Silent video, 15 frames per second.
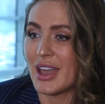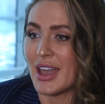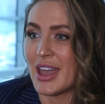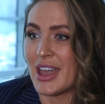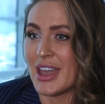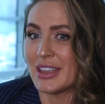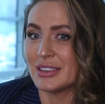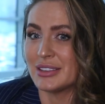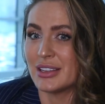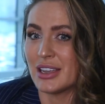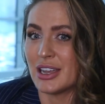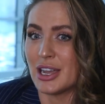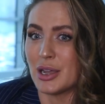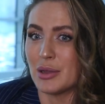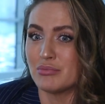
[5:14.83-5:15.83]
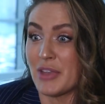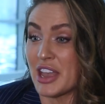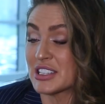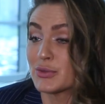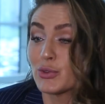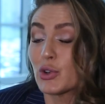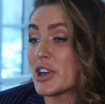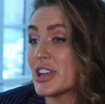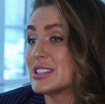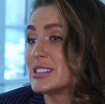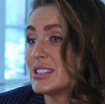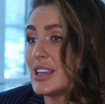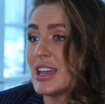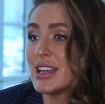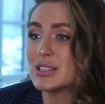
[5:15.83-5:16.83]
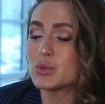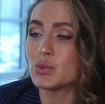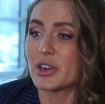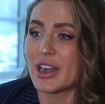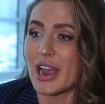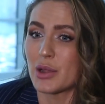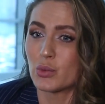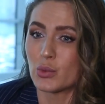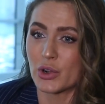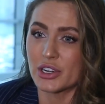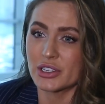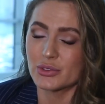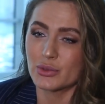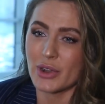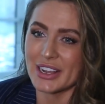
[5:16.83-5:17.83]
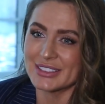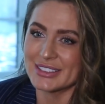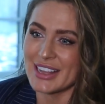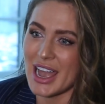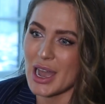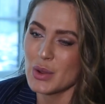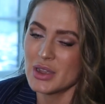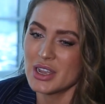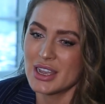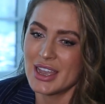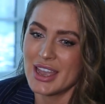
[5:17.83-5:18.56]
And as for SES, where I work right now,